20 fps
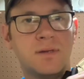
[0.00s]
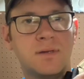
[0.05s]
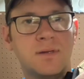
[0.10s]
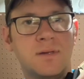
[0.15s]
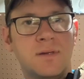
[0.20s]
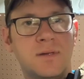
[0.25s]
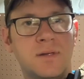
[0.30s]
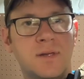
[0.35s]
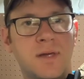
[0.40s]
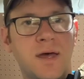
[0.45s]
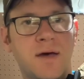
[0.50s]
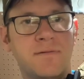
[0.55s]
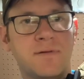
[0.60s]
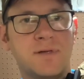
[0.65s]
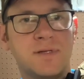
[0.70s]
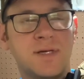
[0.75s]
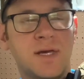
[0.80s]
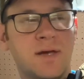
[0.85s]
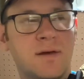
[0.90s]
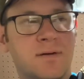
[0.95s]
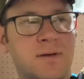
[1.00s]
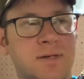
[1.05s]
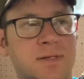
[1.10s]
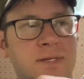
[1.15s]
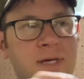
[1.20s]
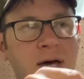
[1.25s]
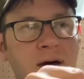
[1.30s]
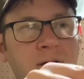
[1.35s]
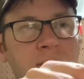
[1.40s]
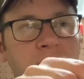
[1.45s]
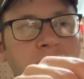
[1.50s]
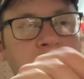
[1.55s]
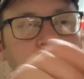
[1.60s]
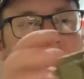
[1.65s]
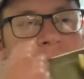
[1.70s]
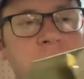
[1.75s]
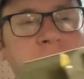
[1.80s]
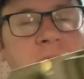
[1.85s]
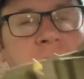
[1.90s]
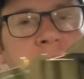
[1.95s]
to have it dangling down,
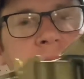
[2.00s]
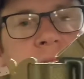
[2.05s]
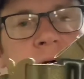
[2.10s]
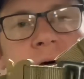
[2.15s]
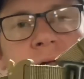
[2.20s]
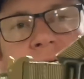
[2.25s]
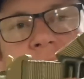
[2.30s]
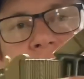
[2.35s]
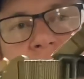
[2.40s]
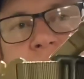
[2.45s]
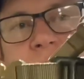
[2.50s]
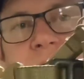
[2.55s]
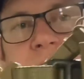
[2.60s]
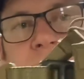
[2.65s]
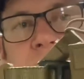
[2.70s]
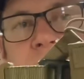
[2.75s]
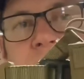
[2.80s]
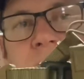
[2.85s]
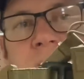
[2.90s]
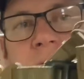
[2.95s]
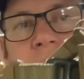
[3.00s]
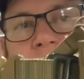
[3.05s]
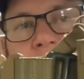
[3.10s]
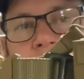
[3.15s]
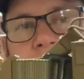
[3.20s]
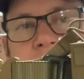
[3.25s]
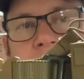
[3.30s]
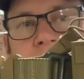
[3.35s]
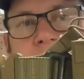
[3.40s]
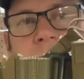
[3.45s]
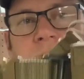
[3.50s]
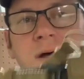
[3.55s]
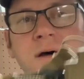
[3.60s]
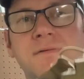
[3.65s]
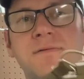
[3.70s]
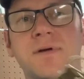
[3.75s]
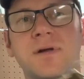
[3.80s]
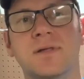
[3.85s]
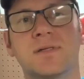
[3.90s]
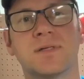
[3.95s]
and then just make sure that it hangs low enough
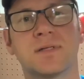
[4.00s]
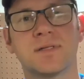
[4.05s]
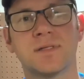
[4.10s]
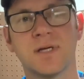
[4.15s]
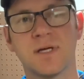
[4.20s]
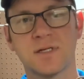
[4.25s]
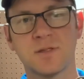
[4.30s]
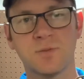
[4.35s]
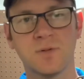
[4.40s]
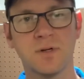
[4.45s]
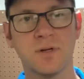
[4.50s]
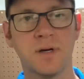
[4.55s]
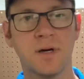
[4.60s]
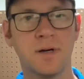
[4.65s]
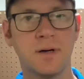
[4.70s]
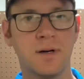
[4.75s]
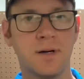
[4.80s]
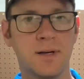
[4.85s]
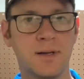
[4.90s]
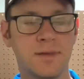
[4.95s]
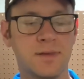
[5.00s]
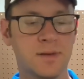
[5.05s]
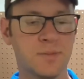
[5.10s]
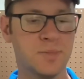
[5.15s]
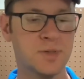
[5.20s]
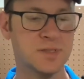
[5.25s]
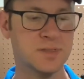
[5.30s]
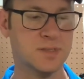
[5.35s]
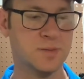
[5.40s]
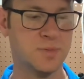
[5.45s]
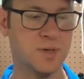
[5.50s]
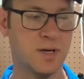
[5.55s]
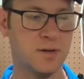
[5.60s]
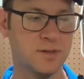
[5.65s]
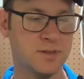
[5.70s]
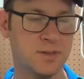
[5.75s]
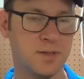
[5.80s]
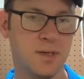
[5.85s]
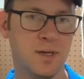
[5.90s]
that it's accessible underneath the pistol pouch.